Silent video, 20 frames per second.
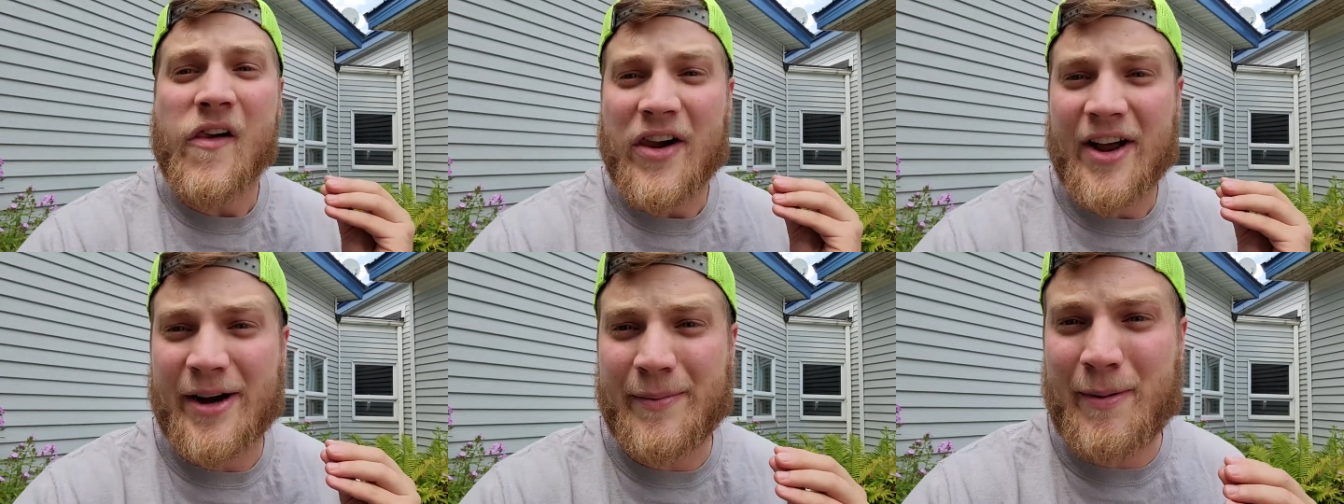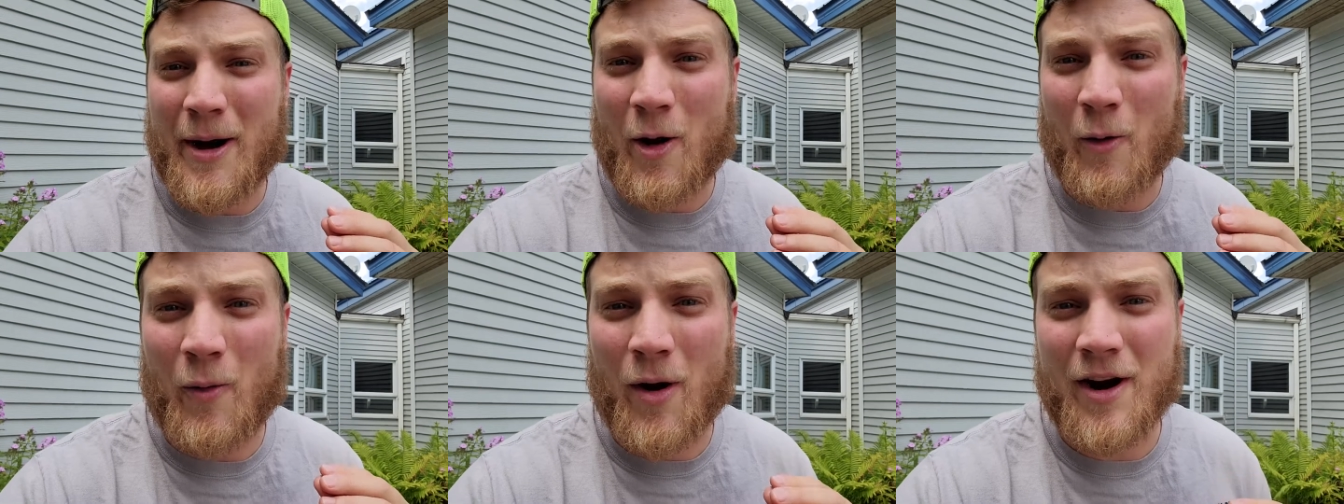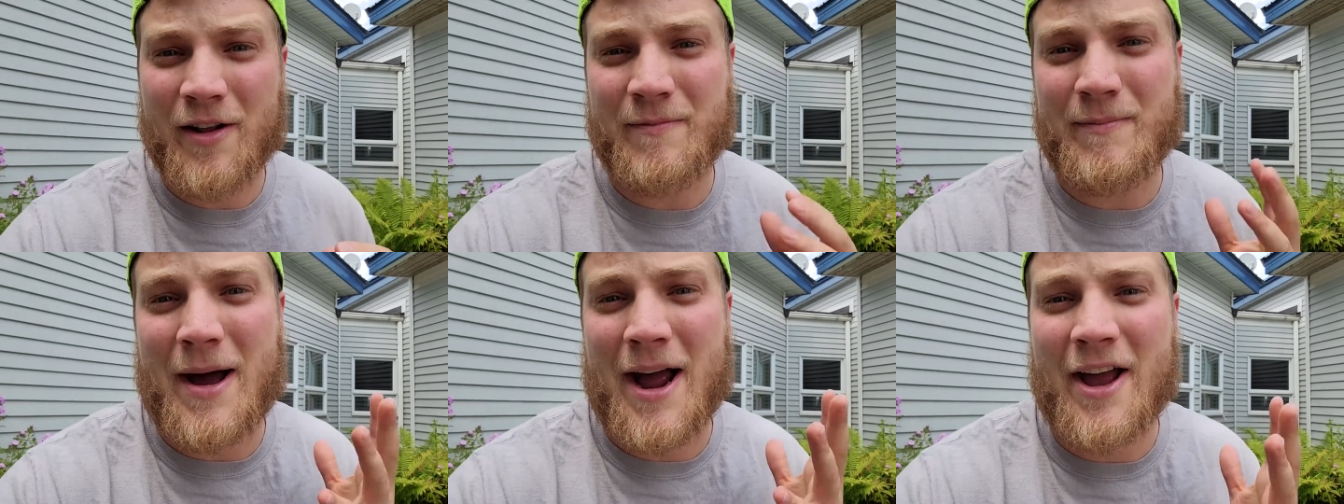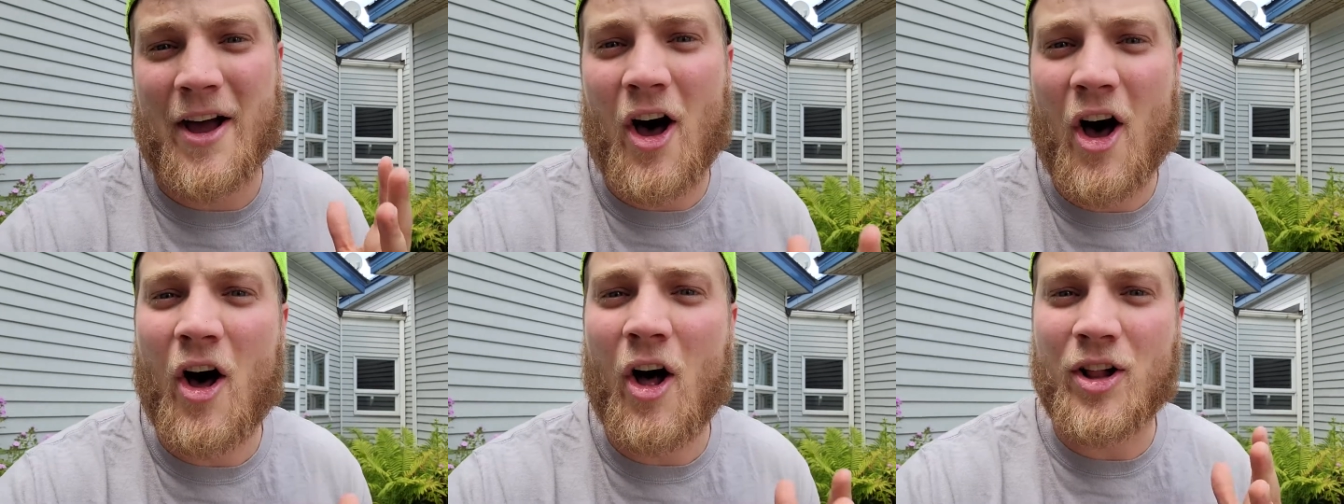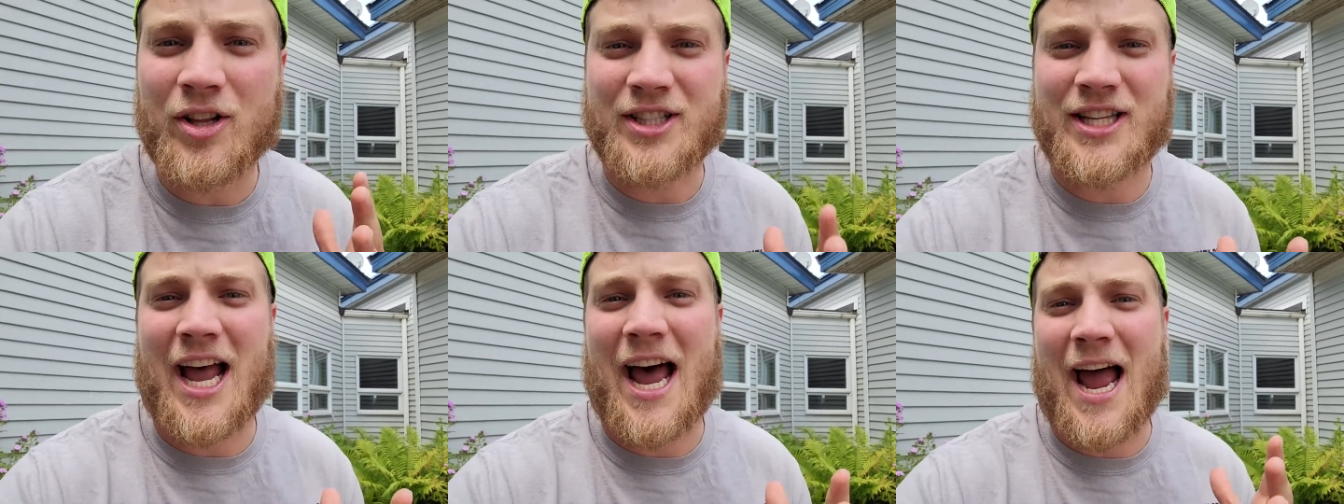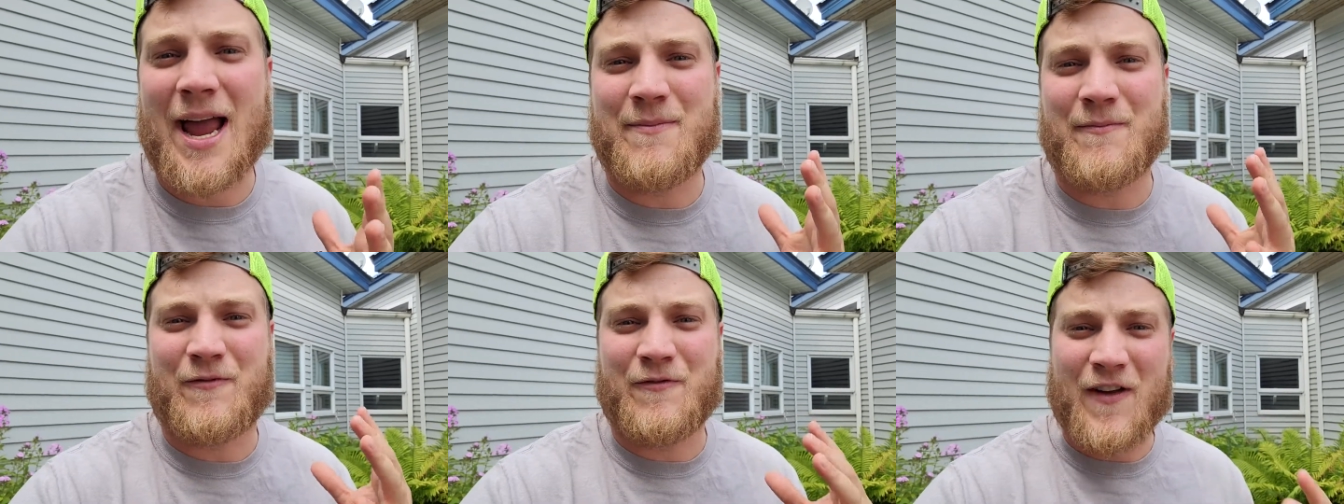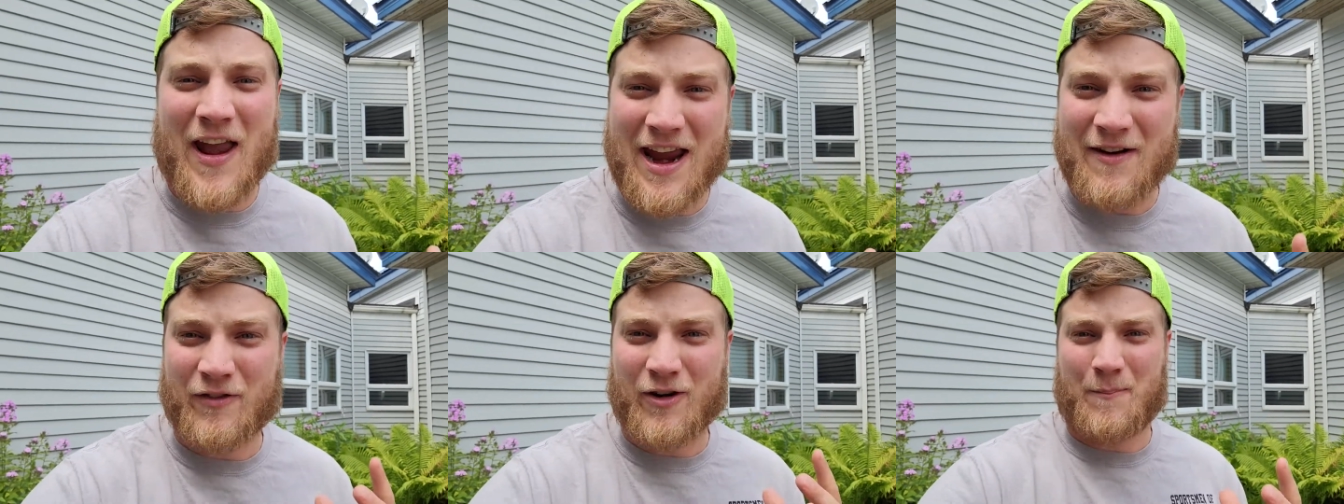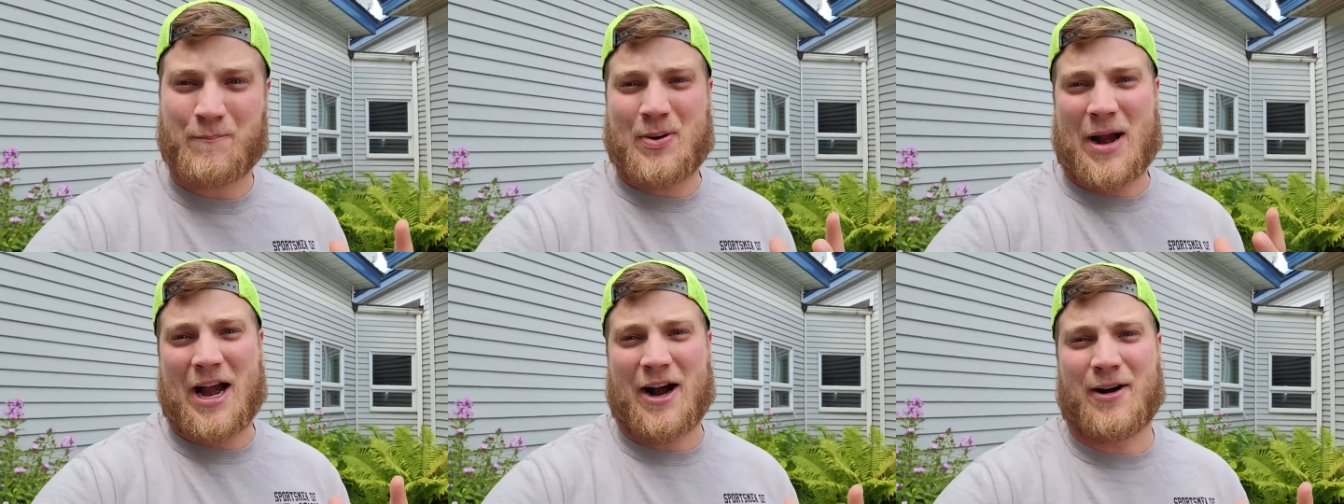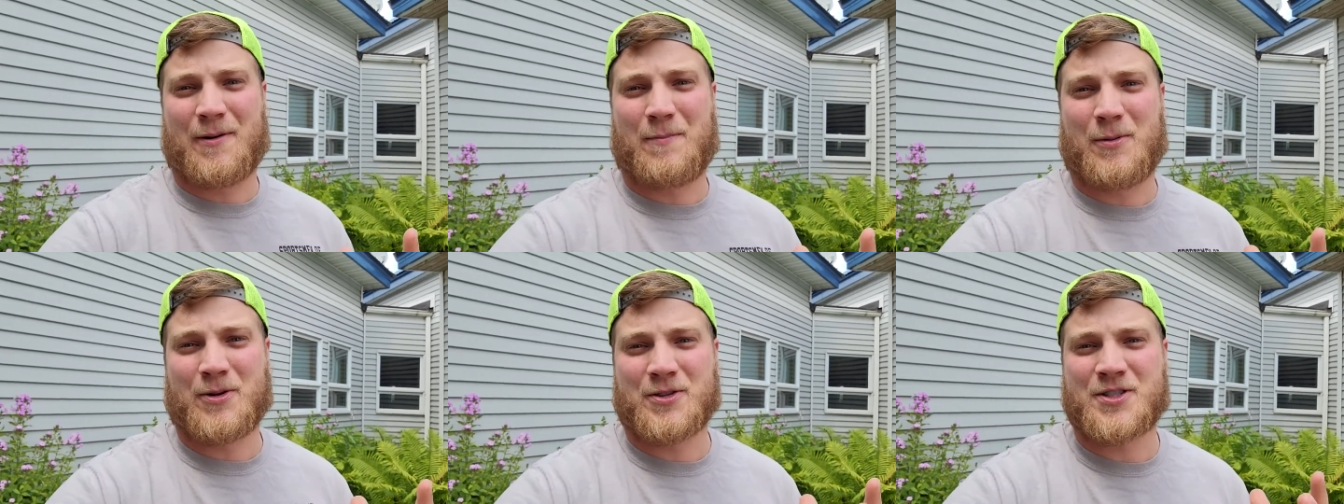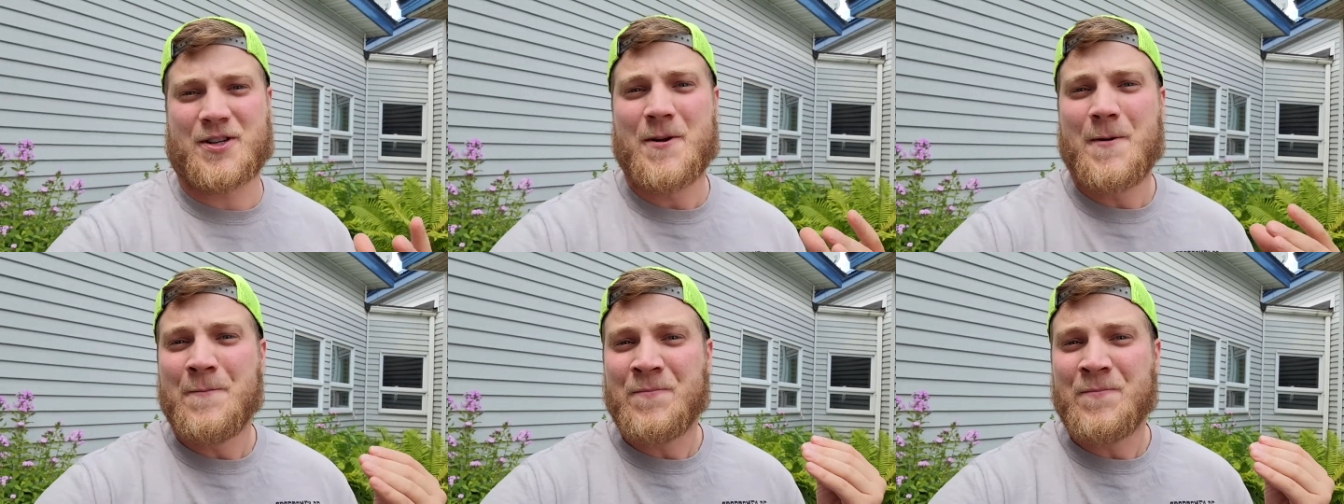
about one of my all-time favorite parables,